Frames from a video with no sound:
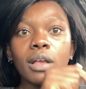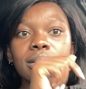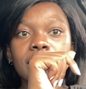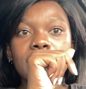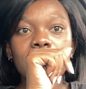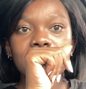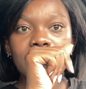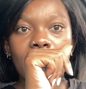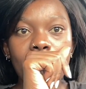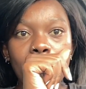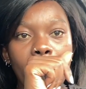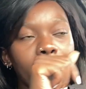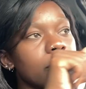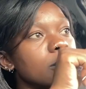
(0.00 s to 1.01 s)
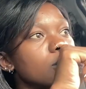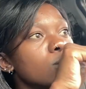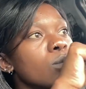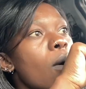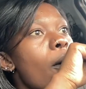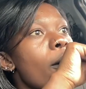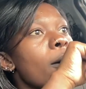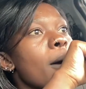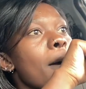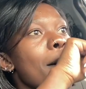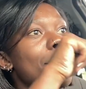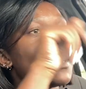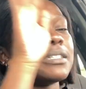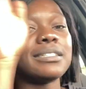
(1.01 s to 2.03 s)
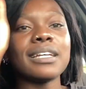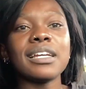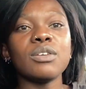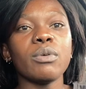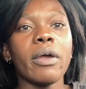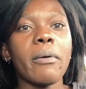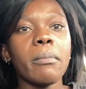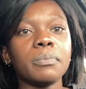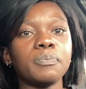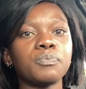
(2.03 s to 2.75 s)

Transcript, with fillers: they are sad. But anyway,